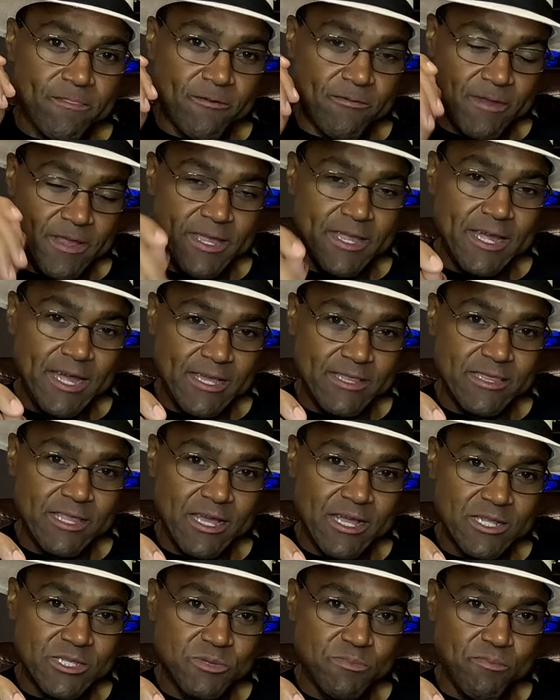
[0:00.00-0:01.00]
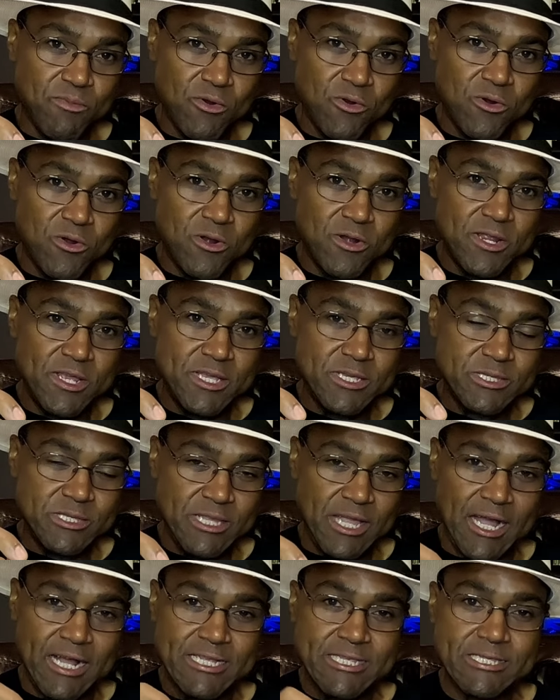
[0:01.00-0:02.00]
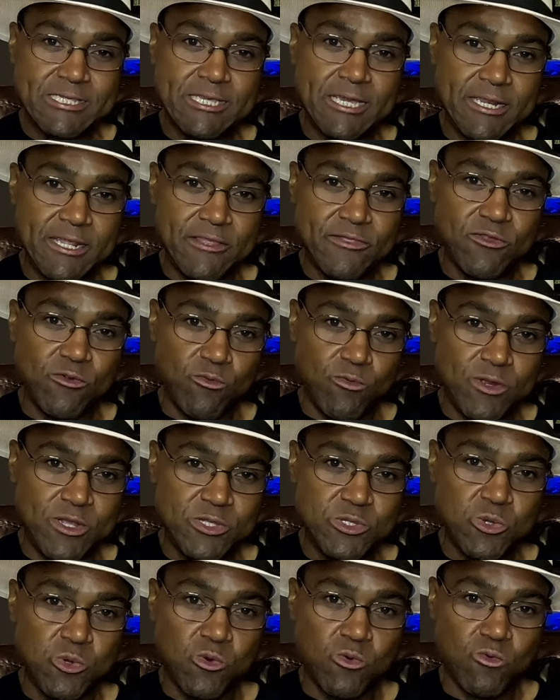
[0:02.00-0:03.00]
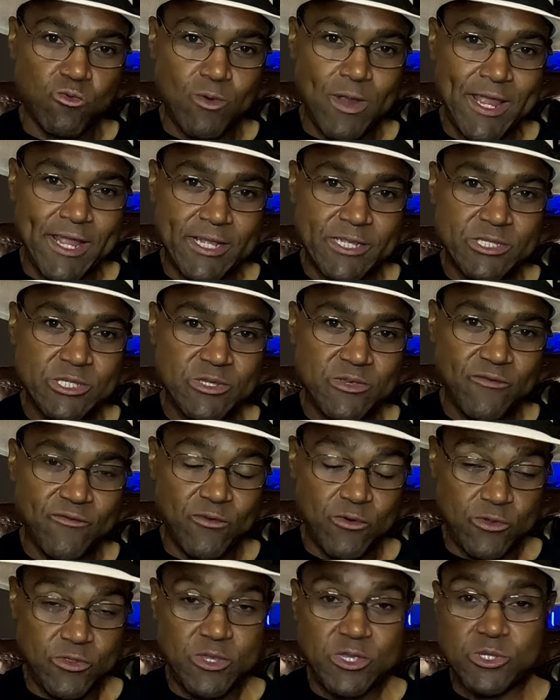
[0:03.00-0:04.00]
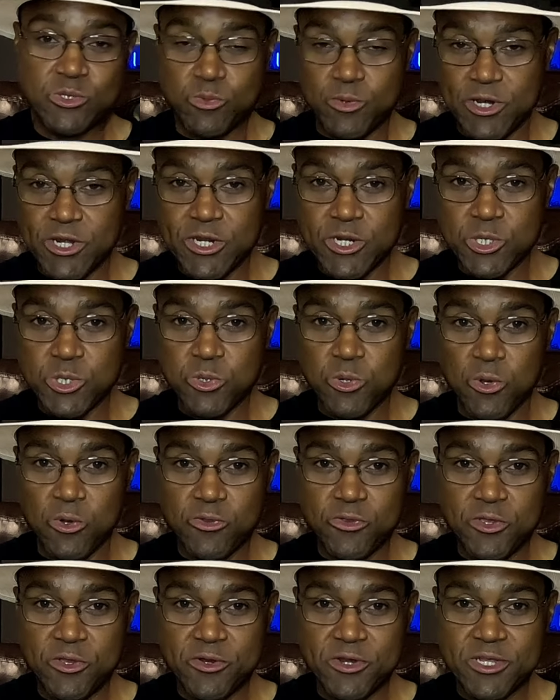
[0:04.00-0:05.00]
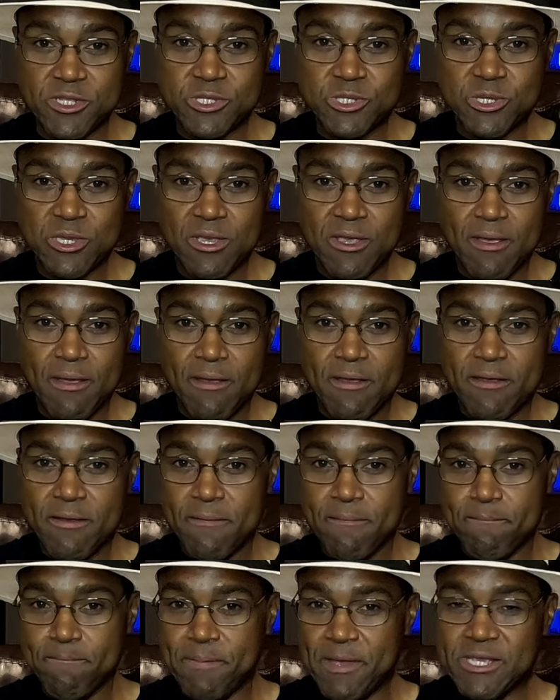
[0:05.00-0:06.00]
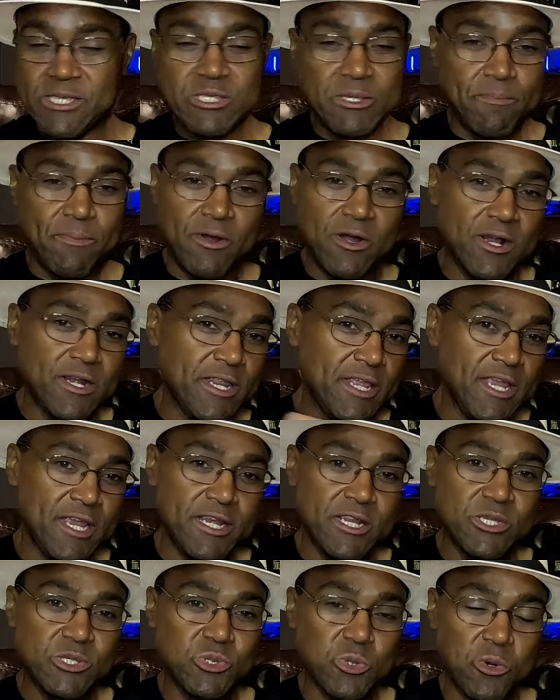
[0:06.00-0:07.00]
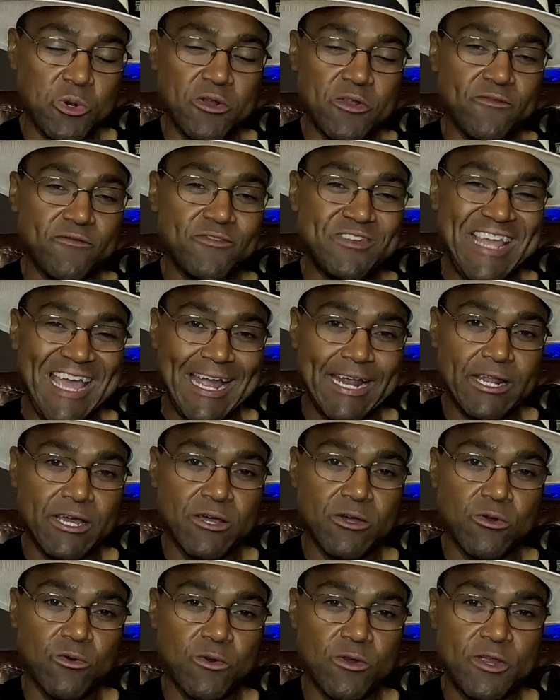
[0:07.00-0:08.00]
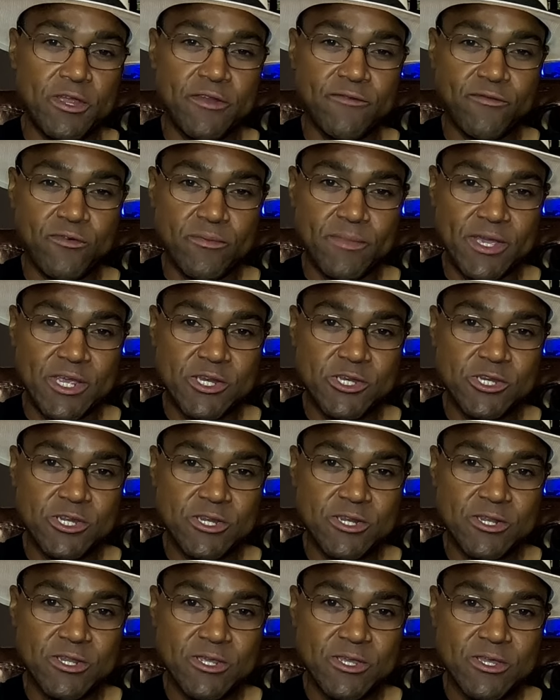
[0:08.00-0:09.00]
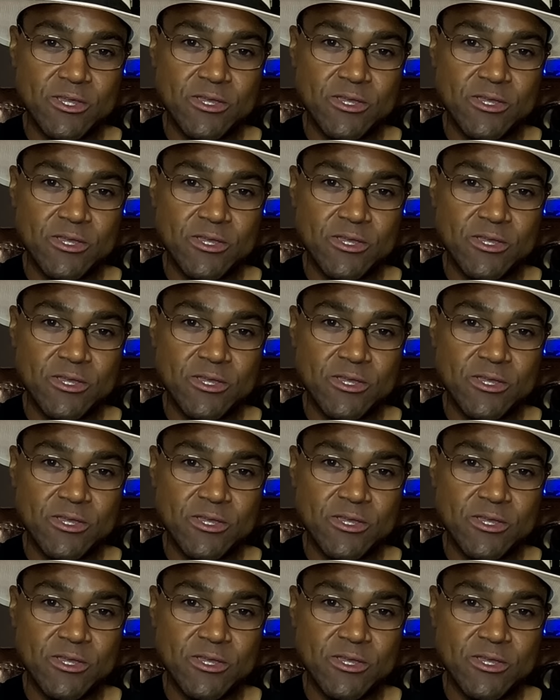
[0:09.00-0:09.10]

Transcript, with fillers: the Rent Guidelines Board is not setting the rental rates for these rent-controlled units based upon any sort of data or information.